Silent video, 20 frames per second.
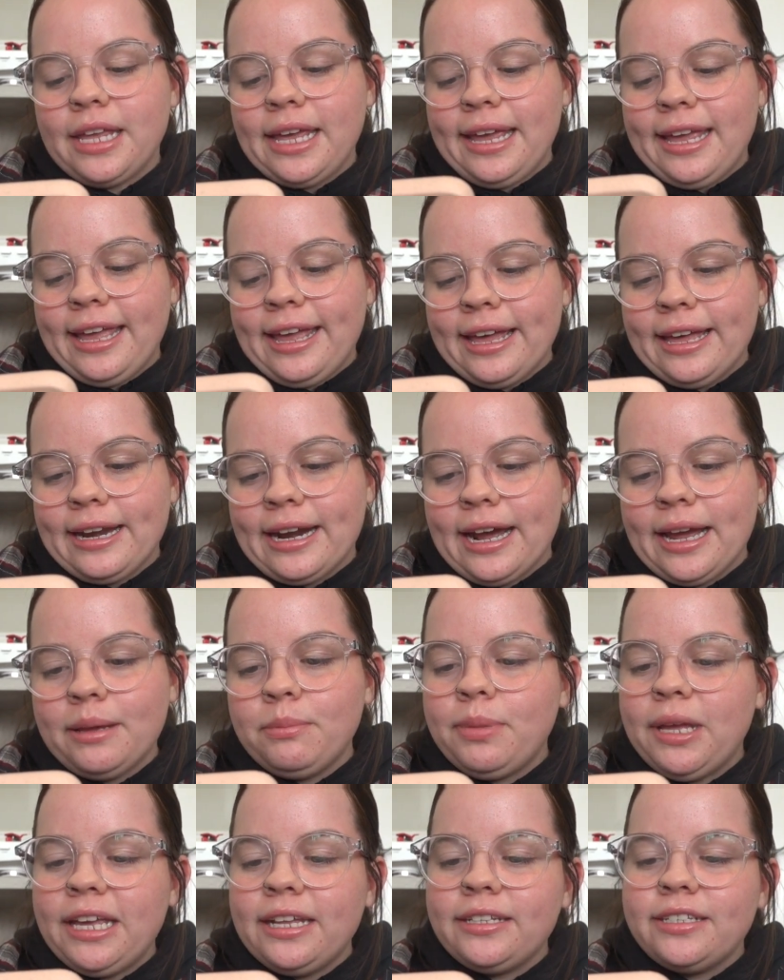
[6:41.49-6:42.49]
and I
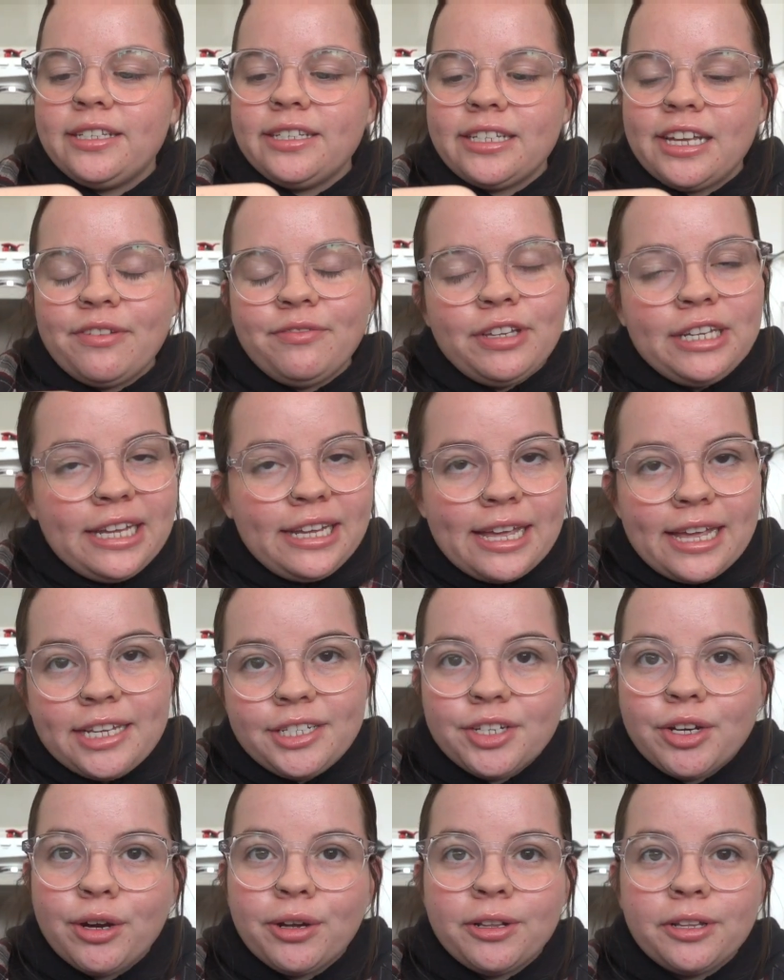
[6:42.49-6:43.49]
paid
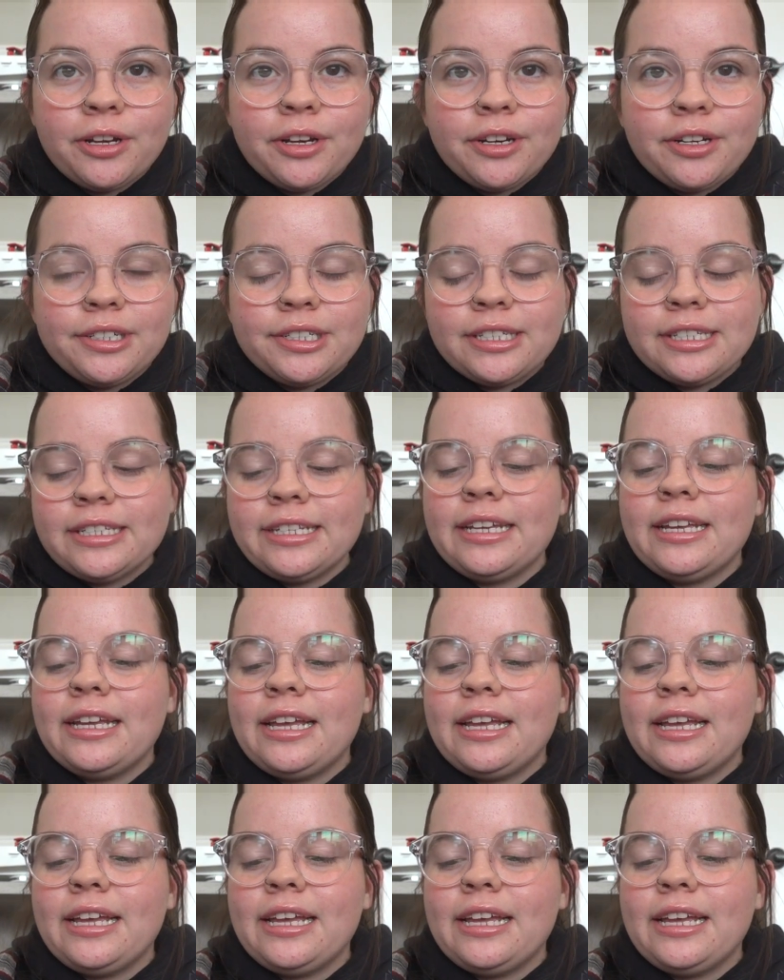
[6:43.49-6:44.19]
$78.98